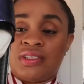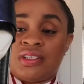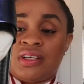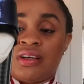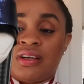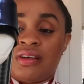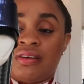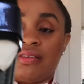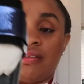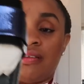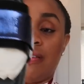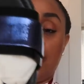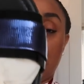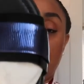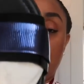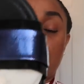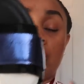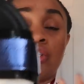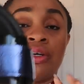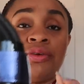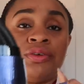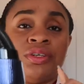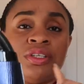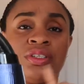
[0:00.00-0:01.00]
Yeah.
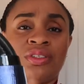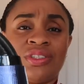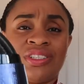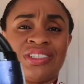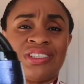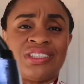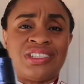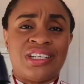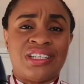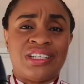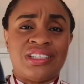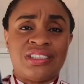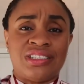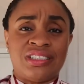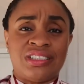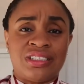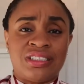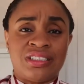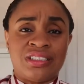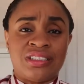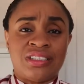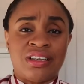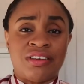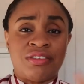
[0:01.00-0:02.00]
Sorry, this was a size
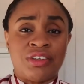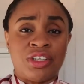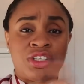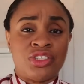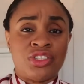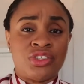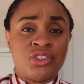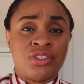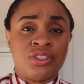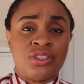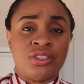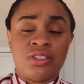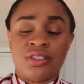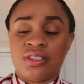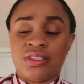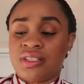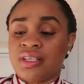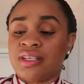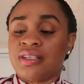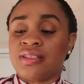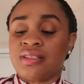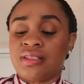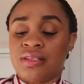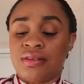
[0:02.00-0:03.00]
6. I've actually needed a
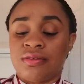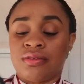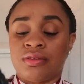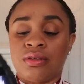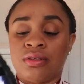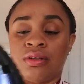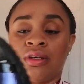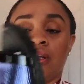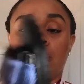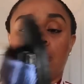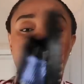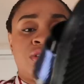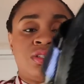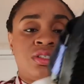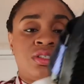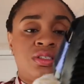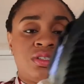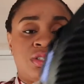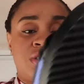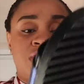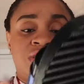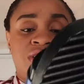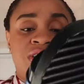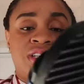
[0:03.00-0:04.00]
size 7.
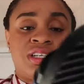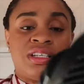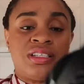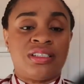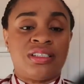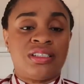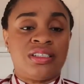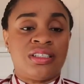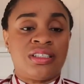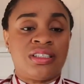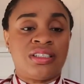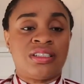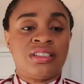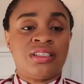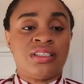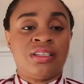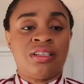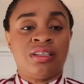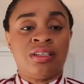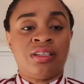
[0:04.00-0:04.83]
This is a size 6.